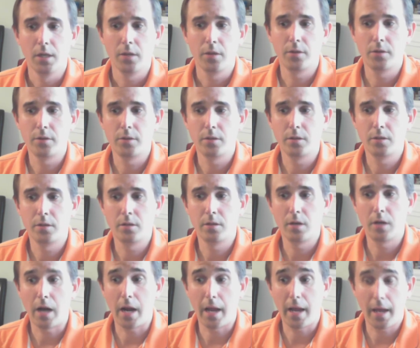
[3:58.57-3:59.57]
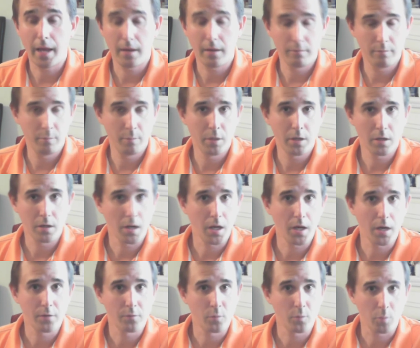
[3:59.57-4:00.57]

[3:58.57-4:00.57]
There have been a lot of